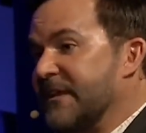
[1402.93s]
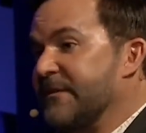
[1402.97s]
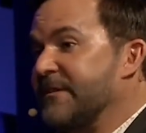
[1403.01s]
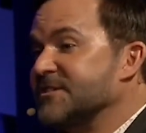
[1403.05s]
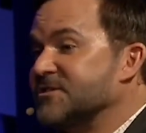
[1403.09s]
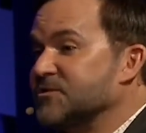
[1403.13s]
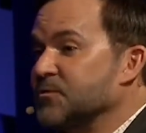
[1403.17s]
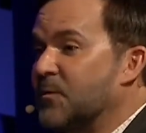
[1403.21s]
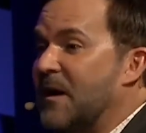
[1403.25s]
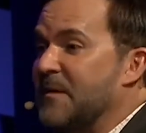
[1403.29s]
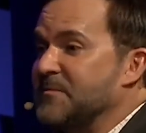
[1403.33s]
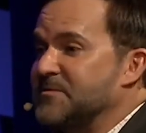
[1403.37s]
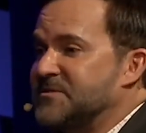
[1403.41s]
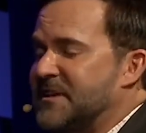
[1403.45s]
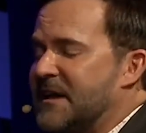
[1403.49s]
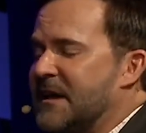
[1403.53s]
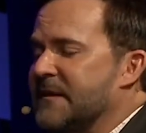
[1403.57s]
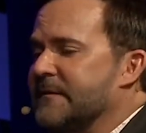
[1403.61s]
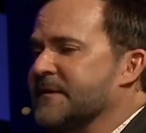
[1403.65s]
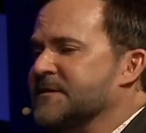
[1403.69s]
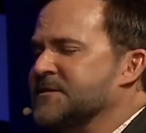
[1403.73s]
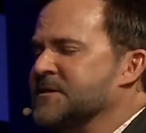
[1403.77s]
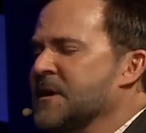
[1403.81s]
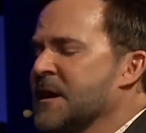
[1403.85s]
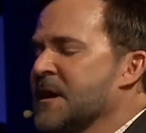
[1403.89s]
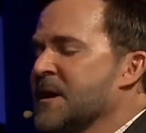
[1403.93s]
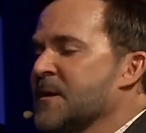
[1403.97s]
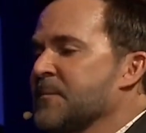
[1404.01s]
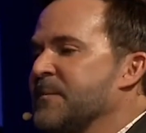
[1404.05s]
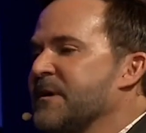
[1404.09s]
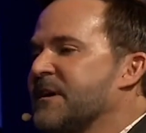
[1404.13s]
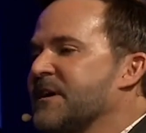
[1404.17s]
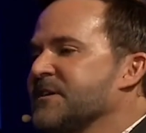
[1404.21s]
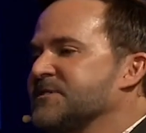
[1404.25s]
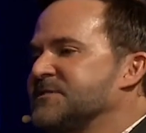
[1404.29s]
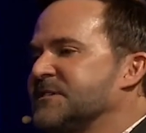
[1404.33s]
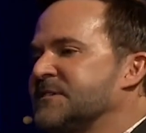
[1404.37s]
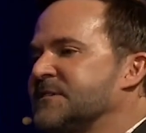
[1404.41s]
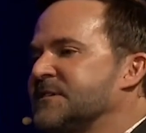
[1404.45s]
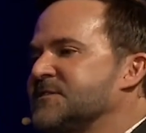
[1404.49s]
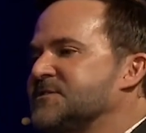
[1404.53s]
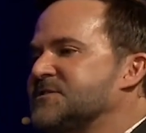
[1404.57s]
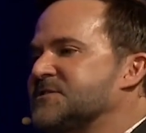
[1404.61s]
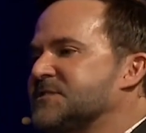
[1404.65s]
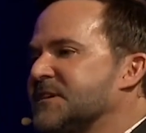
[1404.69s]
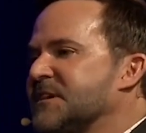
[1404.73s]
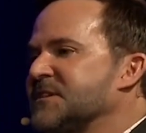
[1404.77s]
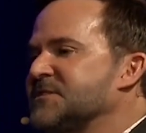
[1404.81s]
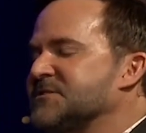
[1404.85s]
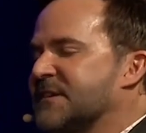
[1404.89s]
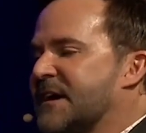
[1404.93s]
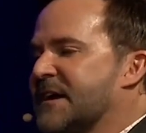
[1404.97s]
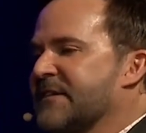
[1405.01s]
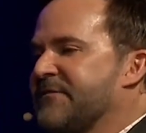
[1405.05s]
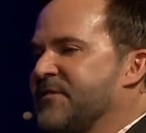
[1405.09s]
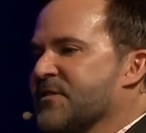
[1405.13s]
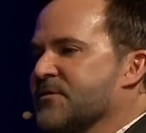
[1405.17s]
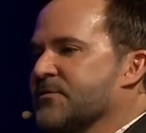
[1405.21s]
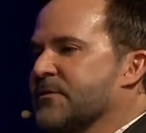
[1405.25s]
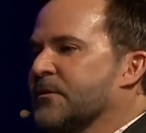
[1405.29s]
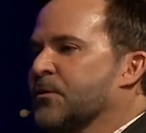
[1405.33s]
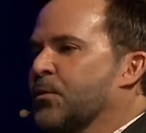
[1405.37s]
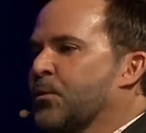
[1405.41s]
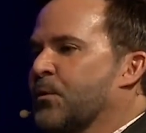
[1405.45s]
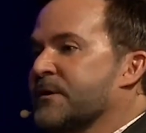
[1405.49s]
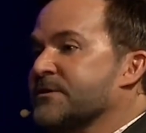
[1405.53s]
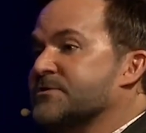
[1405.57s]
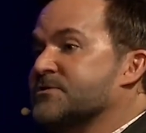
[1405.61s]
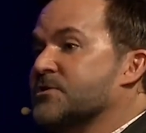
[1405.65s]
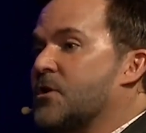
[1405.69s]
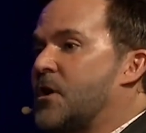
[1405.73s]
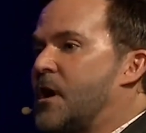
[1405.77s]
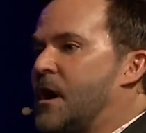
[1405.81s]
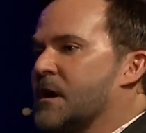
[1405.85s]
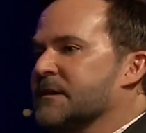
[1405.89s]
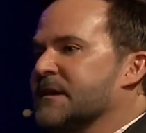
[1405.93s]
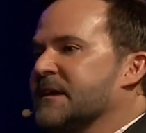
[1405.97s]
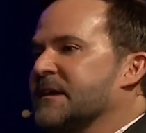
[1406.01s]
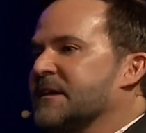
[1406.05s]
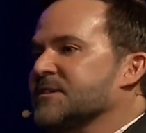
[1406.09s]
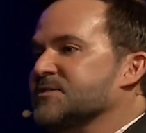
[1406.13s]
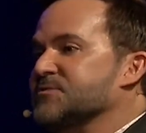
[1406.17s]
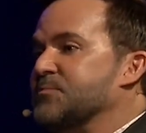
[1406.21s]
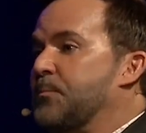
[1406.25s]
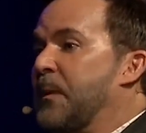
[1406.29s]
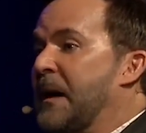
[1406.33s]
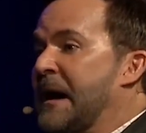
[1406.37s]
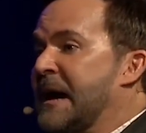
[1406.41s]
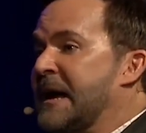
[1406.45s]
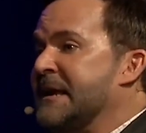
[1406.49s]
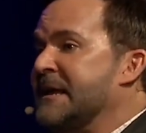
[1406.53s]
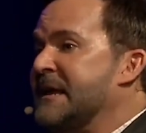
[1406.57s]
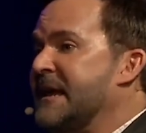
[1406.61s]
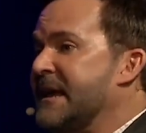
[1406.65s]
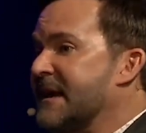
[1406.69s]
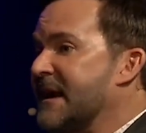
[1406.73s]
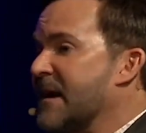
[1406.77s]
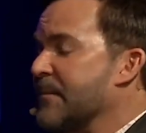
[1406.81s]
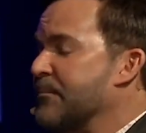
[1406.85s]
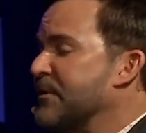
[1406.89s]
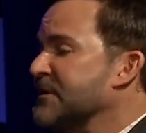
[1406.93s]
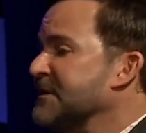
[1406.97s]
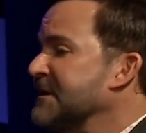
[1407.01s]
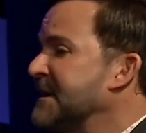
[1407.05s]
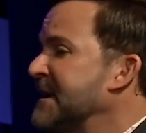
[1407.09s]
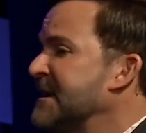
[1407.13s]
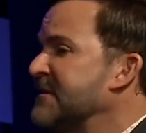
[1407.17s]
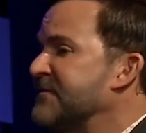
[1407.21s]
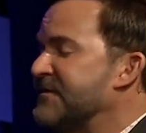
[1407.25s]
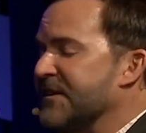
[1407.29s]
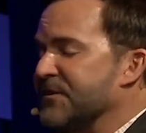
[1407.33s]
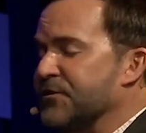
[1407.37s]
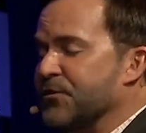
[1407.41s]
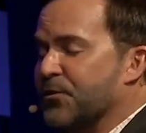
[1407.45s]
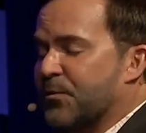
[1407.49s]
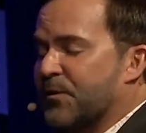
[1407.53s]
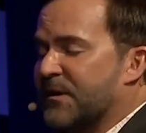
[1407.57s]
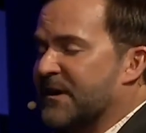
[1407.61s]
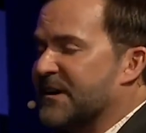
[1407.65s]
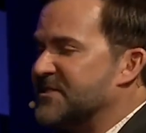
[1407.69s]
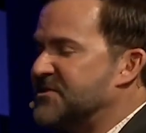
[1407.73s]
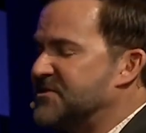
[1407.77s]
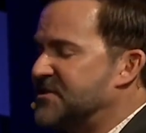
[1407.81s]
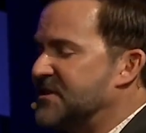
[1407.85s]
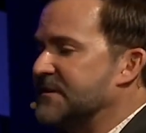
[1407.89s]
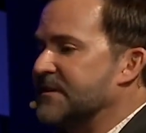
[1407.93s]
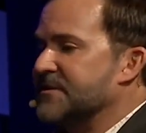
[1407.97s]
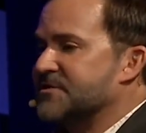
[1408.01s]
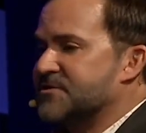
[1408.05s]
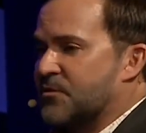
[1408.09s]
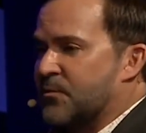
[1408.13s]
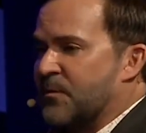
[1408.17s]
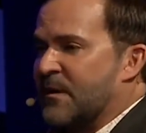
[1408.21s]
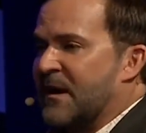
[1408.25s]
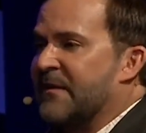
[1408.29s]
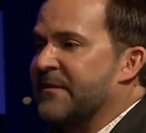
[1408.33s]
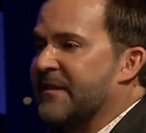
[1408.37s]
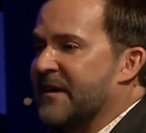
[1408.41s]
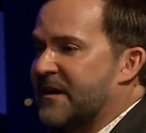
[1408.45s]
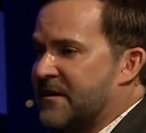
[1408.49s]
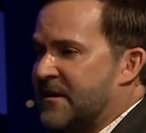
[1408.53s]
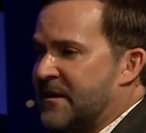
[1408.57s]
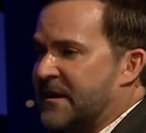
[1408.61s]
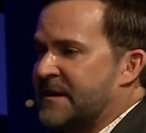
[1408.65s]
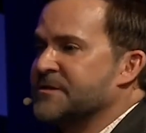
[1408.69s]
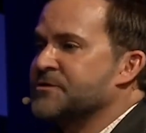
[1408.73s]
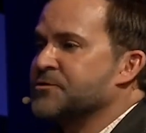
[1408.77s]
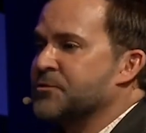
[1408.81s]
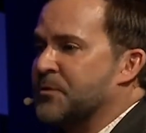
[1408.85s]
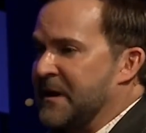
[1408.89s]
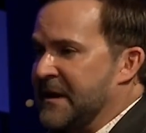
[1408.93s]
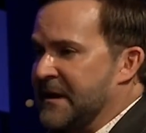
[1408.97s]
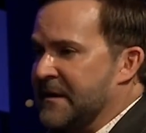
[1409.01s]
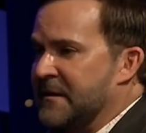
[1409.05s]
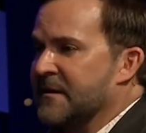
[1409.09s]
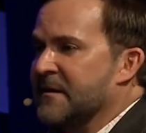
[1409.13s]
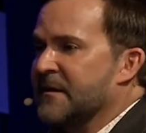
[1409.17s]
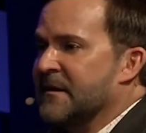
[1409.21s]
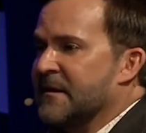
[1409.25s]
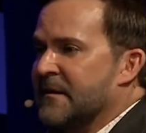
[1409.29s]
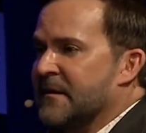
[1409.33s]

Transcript: Now, this is why I'm saying this, because in this season, I feel the Lord is calling his body, and I believe that you're going to see this around the country.